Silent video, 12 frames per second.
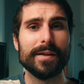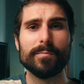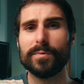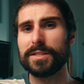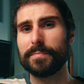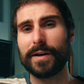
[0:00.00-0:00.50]
then
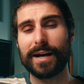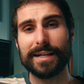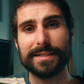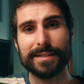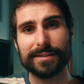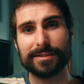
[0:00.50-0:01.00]
once my
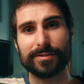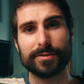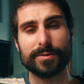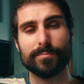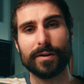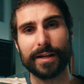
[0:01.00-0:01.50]
ideas start
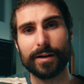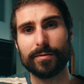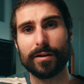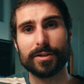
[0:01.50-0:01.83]
to run out,